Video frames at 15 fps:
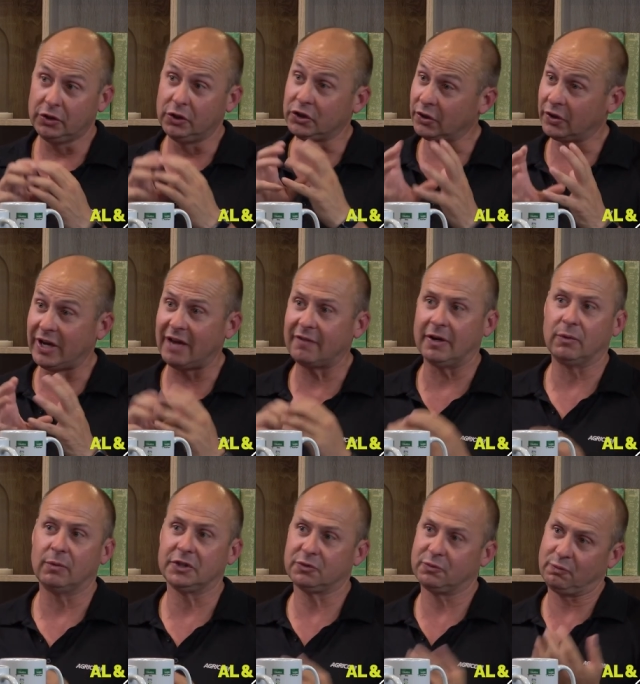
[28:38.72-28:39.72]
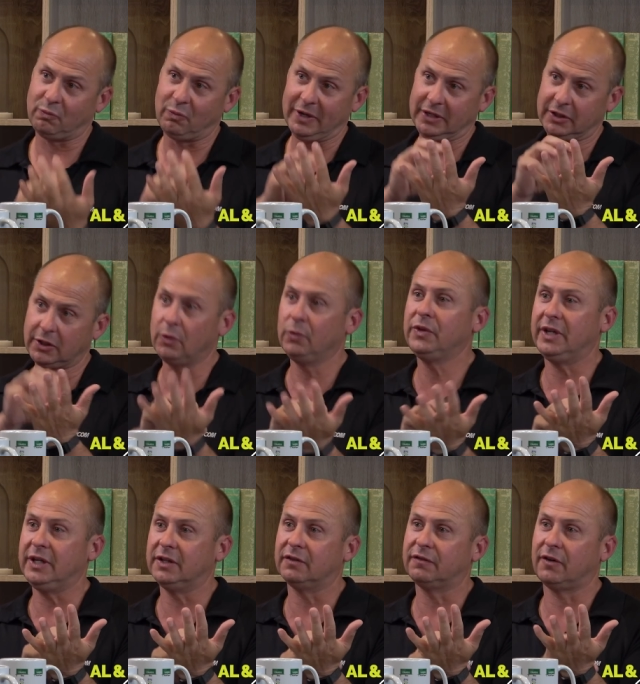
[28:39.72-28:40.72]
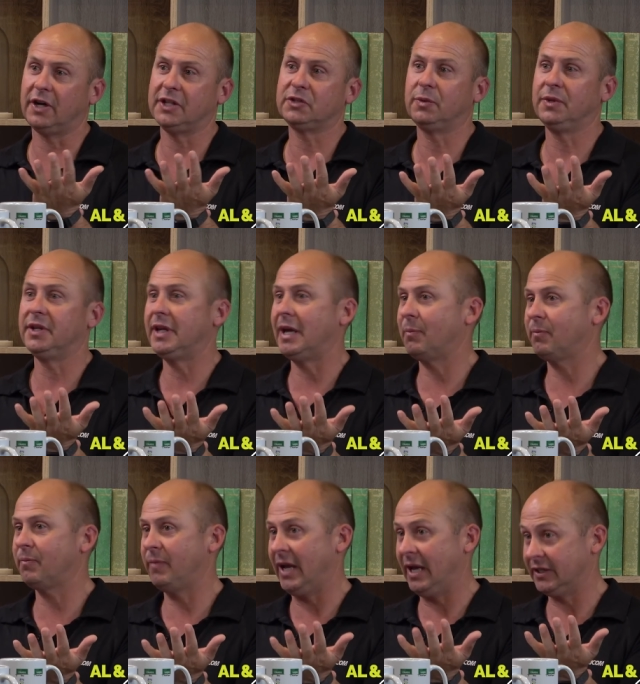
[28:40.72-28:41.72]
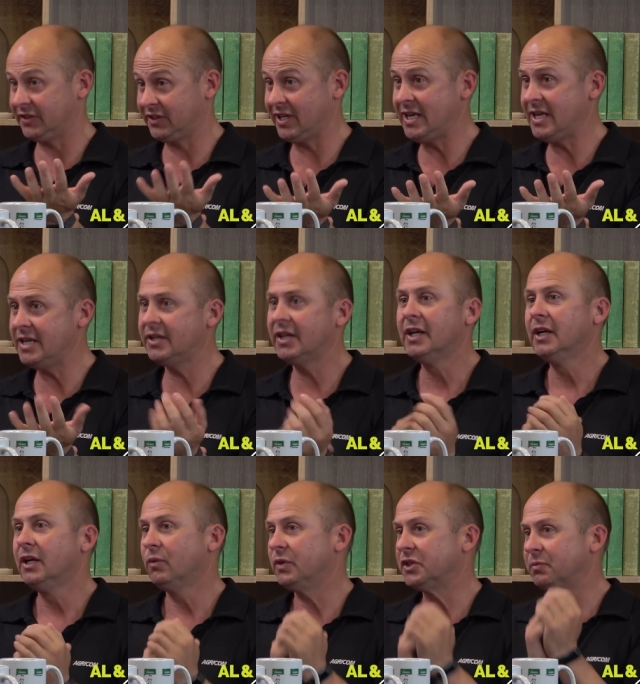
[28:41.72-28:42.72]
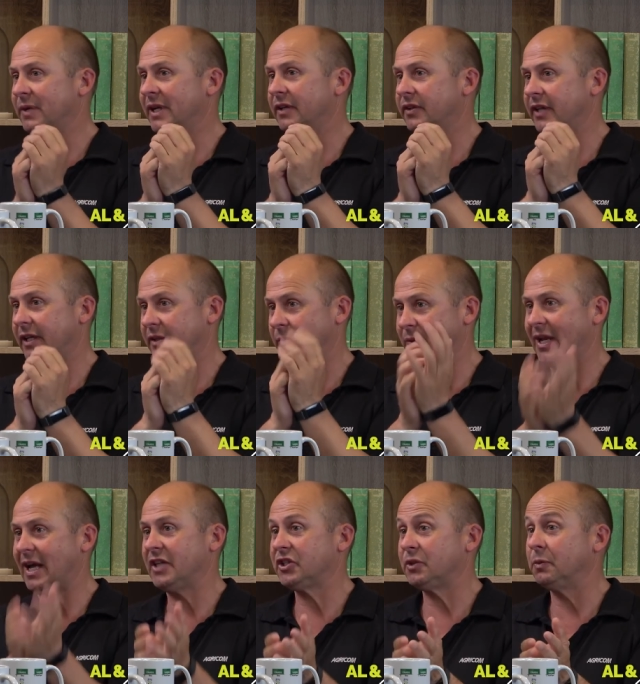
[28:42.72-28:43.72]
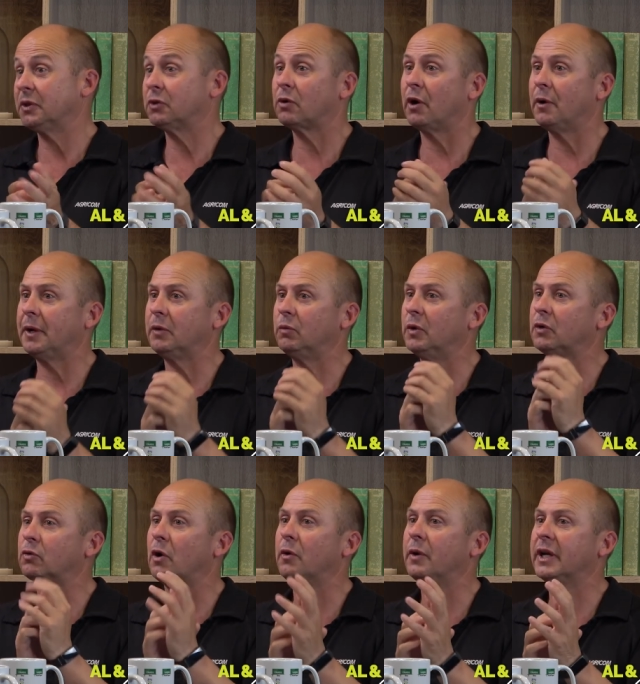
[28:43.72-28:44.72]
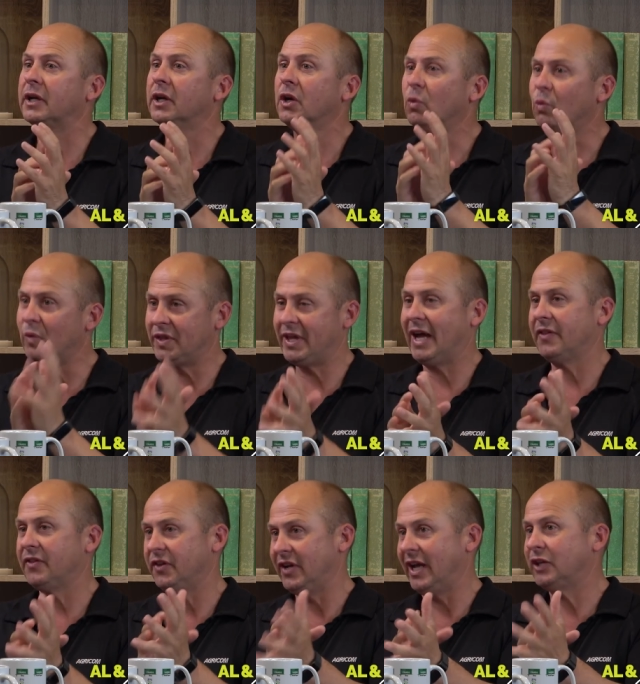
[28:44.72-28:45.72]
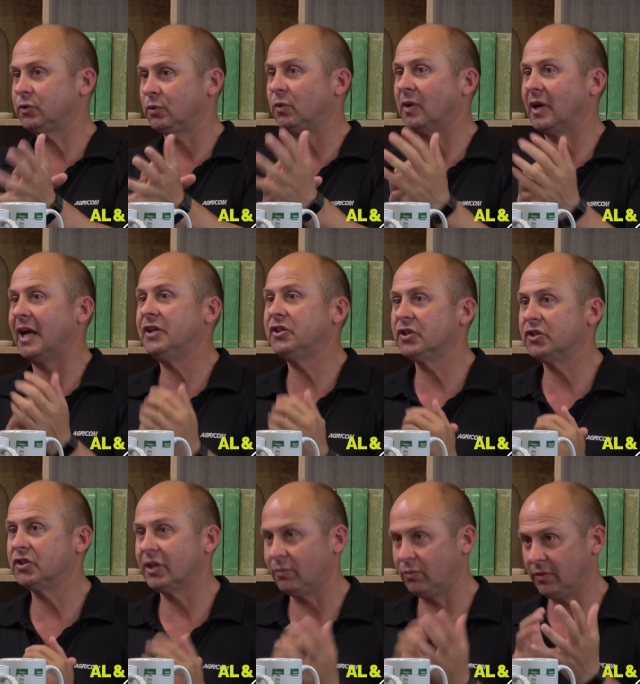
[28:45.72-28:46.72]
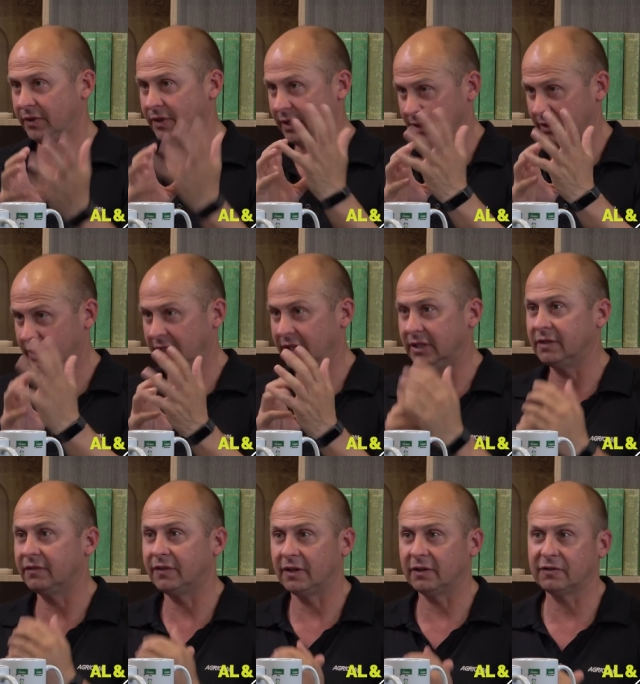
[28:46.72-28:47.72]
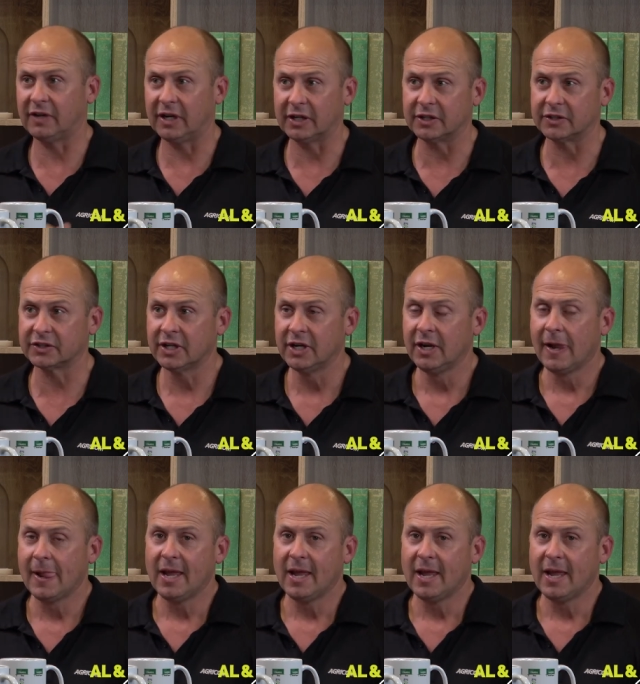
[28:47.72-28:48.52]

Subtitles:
you shouldn't have it, which we killed the endophytes within our seed, which meant that the plants that were growing without the natural relationship with the endophytic fungus.